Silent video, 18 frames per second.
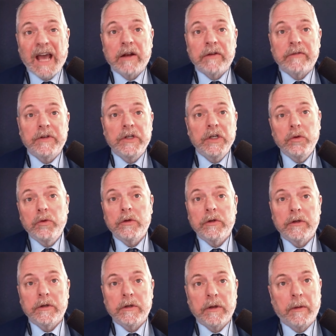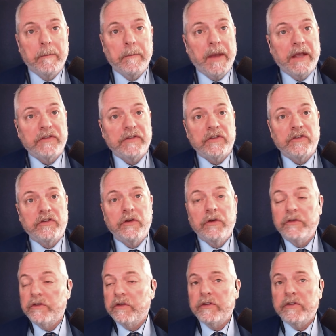out of Newton,
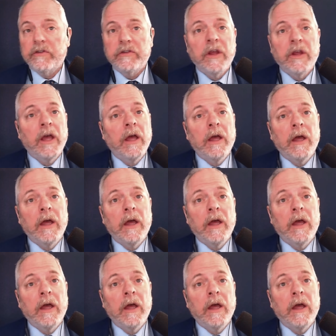Massachusetts.